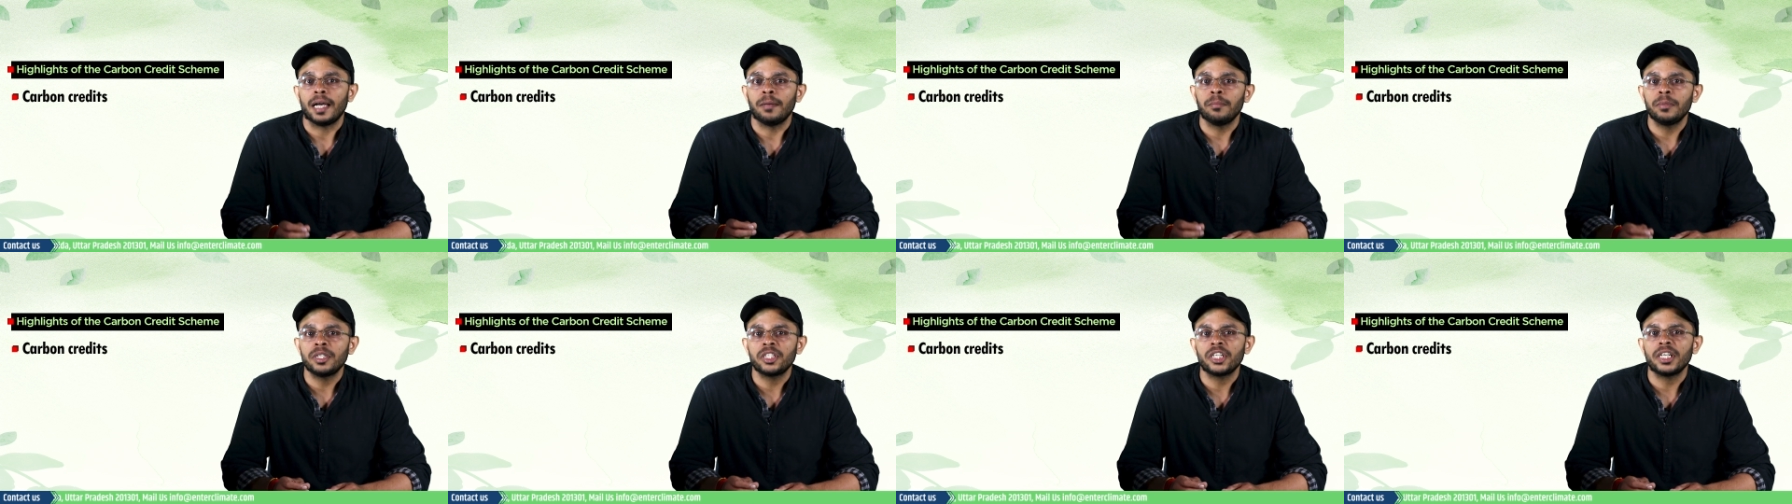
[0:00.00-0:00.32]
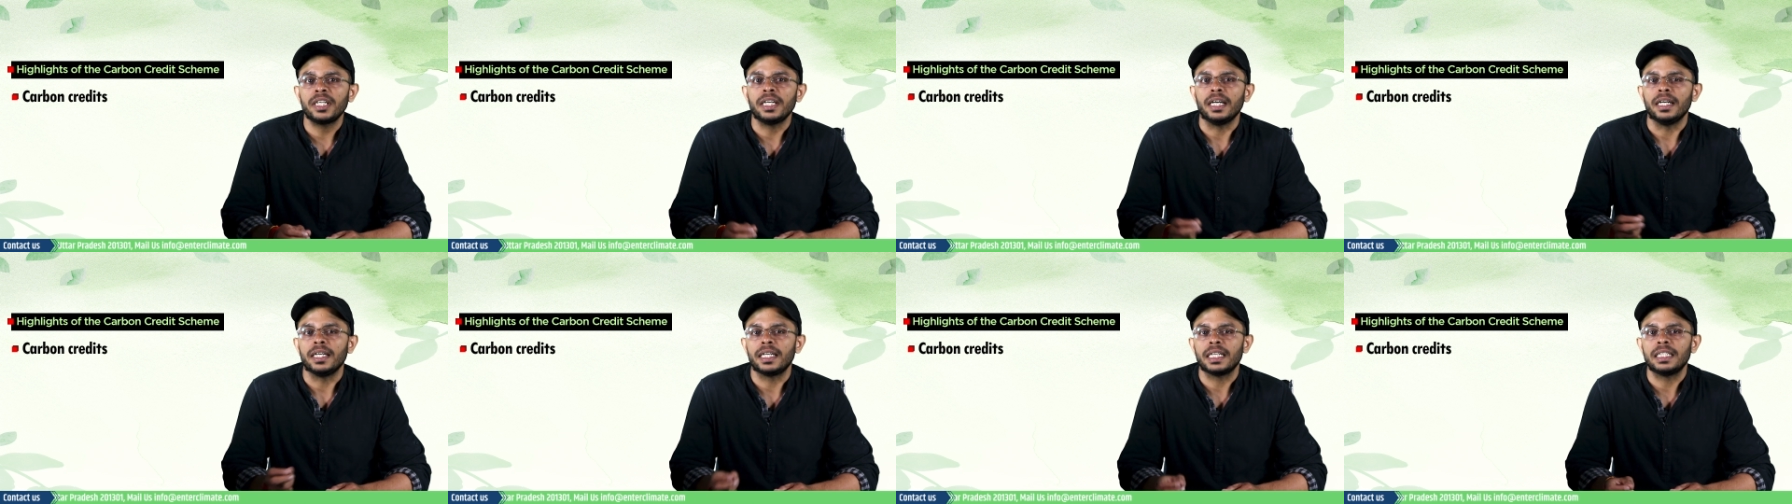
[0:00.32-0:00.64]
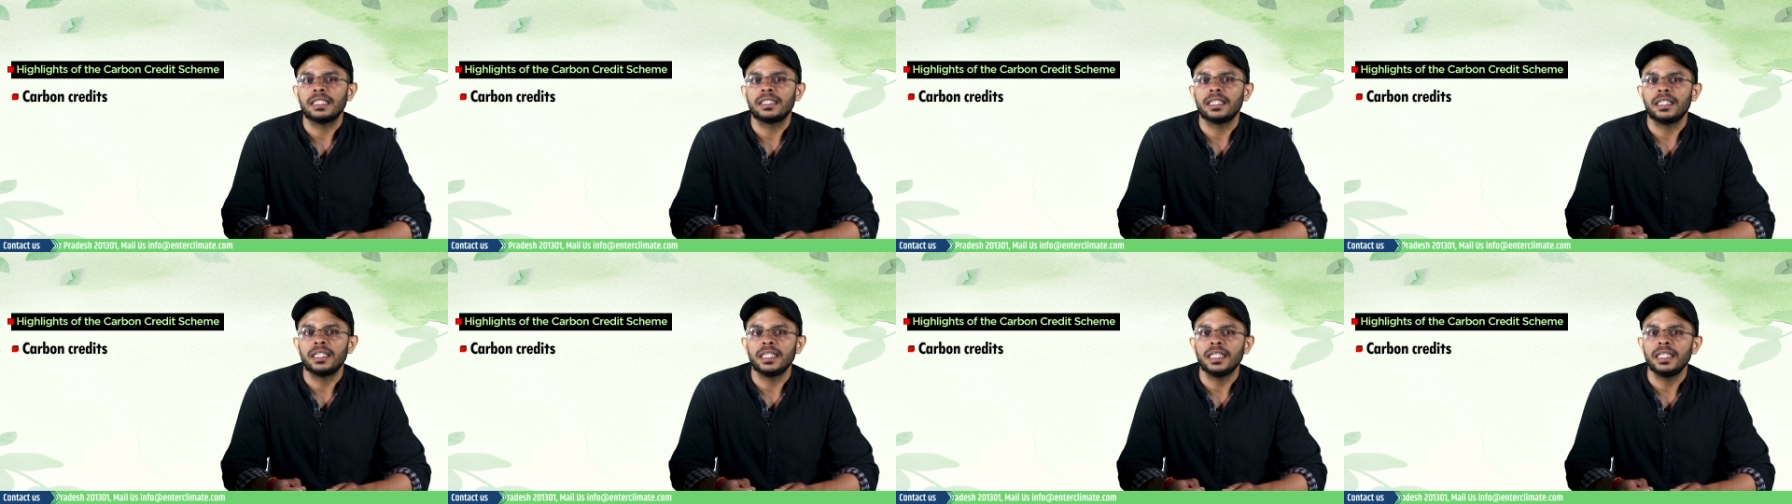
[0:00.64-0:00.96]
emission
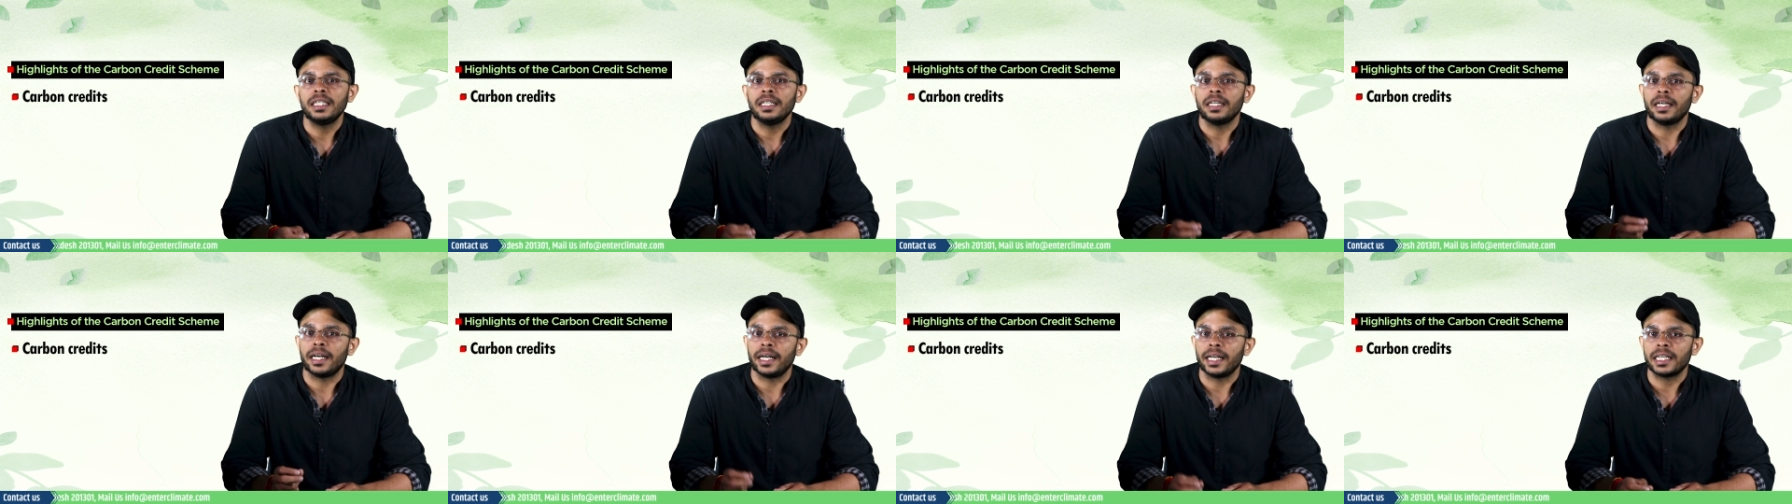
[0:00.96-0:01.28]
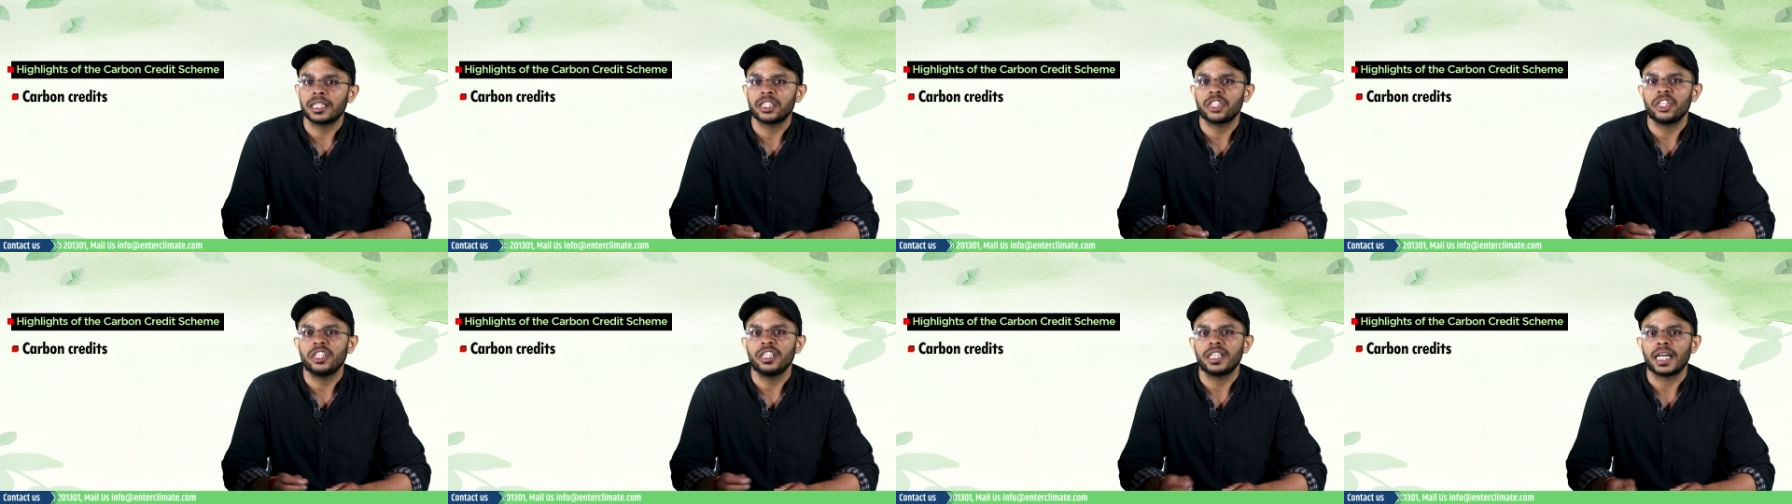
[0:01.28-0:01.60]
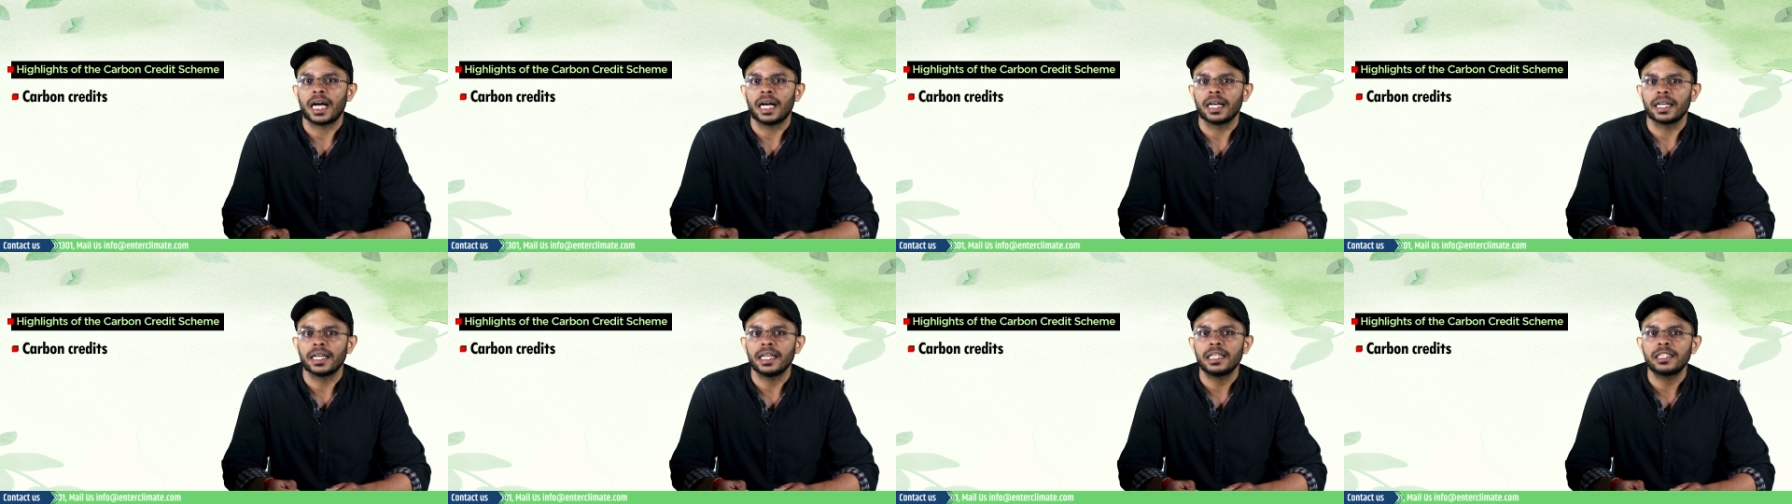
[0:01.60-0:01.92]
intensity reduction
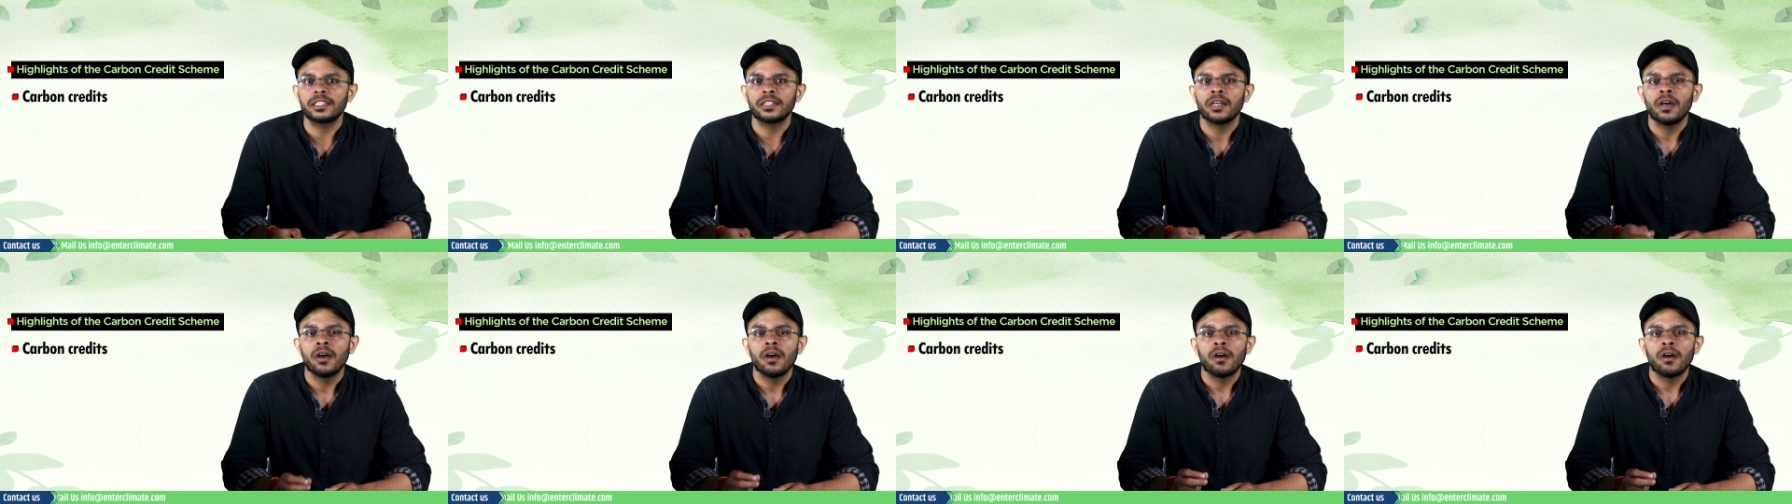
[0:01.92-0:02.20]
targets